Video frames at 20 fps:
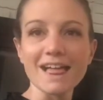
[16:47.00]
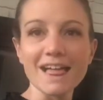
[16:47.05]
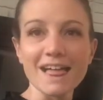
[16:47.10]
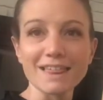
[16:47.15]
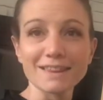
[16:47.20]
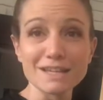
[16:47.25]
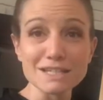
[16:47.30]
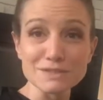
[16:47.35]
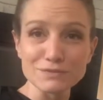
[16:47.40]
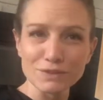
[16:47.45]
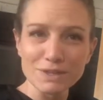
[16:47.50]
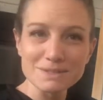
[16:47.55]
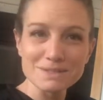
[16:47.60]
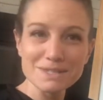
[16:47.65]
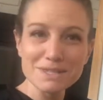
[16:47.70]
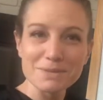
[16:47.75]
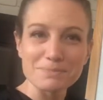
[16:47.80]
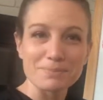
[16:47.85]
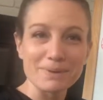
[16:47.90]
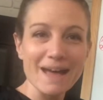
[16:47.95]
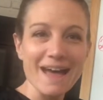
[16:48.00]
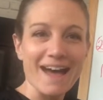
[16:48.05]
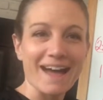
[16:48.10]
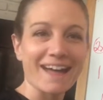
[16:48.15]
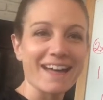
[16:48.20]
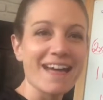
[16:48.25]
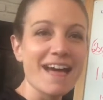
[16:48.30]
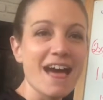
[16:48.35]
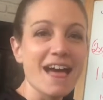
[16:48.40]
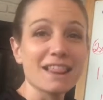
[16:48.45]
Let's do the back.
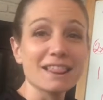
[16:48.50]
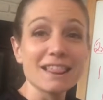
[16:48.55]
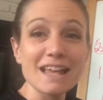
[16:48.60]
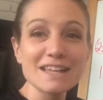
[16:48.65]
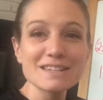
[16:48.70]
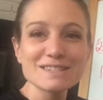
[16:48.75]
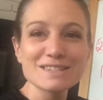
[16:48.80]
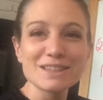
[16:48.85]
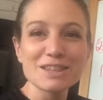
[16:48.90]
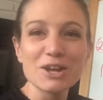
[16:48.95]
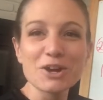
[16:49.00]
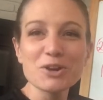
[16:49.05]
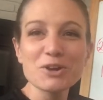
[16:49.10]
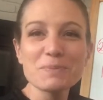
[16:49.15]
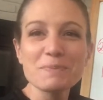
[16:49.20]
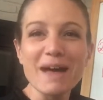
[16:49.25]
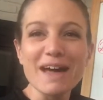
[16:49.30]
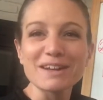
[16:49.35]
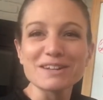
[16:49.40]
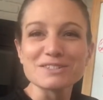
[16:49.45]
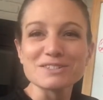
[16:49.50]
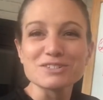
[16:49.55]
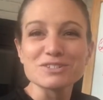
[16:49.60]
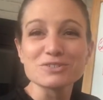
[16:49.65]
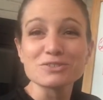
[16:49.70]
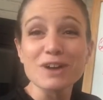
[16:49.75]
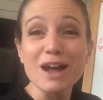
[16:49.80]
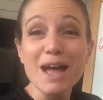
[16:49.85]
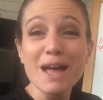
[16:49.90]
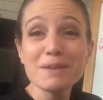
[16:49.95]
Let's learn about
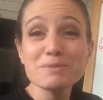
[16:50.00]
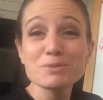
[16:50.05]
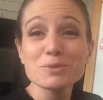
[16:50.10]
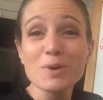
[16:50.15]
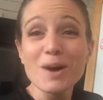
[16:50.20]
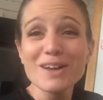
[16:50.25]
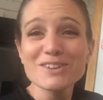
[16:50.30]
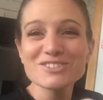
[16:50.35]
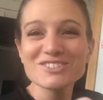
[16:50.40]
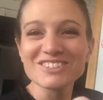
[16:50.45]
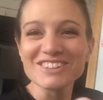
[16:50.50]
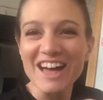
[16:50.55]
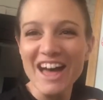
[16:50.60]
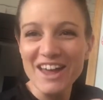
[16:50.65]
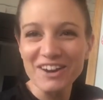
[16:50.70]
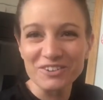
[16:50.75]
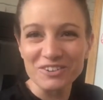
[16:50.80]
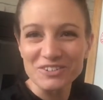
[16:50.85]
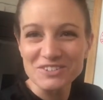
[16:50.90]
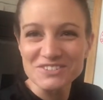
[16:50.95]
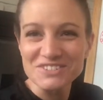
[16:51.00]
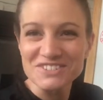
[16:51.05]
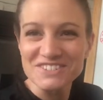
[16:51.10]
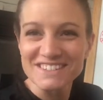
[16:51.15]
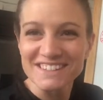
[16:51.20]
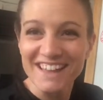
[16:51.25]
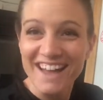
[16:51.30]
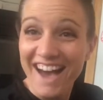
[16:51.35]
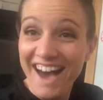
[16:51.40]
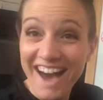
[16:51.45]
inscribed quadrilaterals.
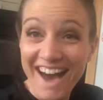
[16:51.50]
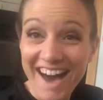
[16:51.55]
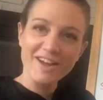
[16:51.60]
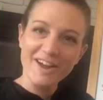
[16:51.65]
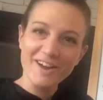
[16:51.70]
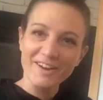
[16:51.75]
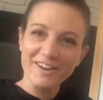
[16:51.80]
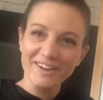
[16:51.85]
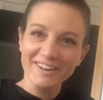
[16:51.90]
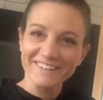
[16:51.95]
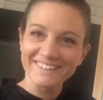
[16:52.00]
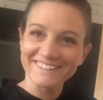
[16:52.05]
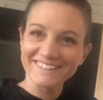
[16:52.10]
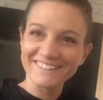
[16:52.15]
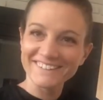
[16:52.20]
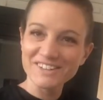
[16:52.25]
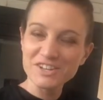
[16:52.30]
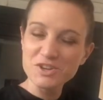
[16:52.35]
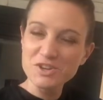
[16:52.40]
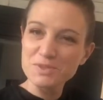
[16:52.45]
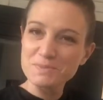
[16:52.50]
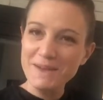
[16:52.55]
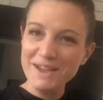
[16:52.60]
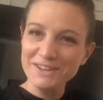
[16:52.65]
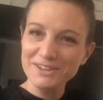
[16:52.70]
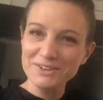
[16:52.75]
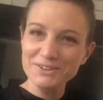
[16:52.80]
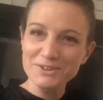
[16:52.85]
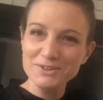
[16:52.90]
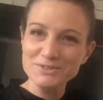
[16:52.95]
All right. You on the back of
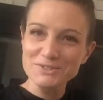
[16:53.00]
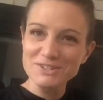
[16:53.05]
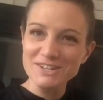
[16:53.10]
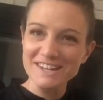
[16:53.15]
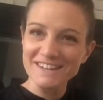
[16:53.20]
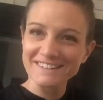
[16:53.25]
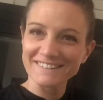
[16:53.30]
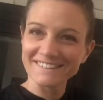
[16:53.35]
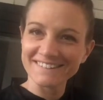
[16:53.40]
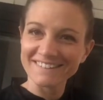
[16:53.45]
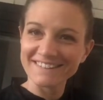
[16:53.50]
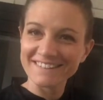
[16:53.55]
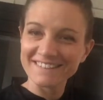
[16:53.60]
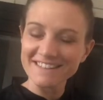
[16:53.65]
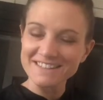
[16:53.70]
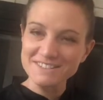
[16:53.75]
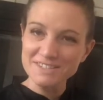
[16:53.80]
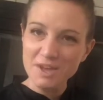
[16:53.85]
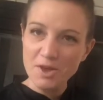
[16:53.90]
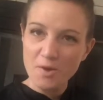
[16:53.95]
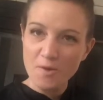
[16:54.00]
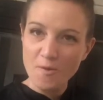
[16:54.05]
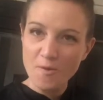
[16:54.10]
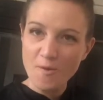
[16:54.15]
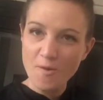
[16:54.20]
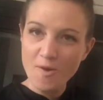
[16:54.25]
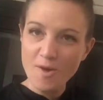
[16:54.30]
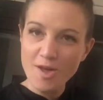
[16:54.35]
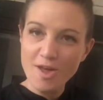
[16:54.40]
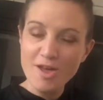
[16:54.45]
your note sheet? Let's go.
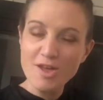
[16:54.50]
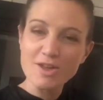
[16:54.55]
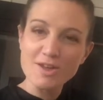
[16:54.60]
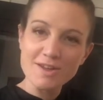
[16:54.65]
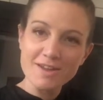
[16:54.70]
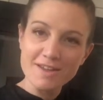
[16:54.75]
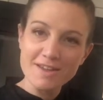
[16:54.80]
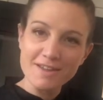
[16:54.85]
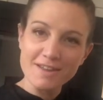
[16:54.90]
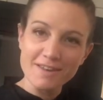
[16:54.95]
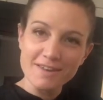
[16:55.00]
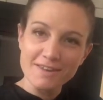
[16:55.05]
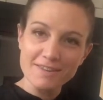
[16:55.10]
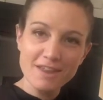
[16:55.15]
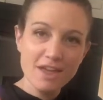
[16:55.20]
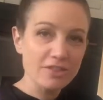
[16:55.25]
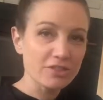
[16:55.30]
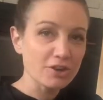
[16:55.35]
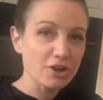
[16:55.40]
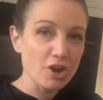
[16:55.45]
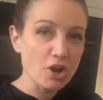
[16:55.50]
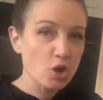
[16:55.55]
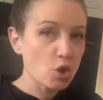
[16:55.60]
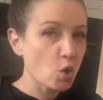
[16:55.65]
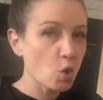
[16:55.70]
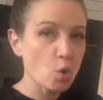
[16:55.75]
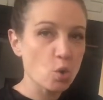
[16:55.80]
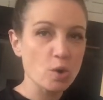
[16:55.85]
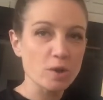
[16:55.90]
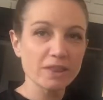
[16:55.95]
Another
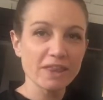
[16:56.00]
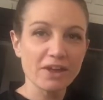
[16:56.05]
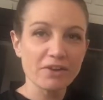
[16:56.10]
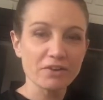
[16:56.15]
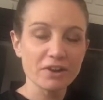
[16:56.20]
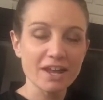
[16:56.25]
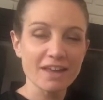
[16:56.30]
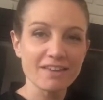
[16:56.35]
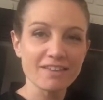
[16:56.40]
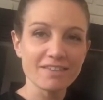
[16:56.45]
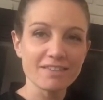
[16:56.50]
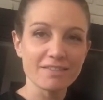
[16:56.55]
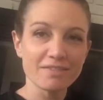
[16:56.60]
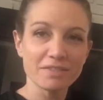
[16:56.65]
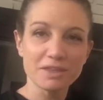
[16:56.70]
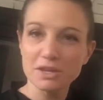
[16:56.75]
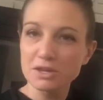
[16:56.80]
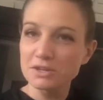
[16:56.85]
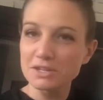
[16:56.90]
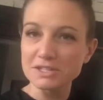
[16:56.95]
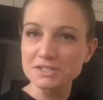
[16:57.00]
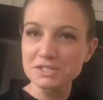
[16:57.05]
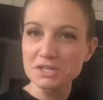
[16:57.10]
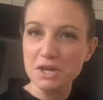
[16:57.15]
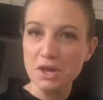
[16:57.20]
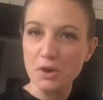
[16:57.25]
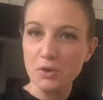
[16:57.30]
corollary that you need to know.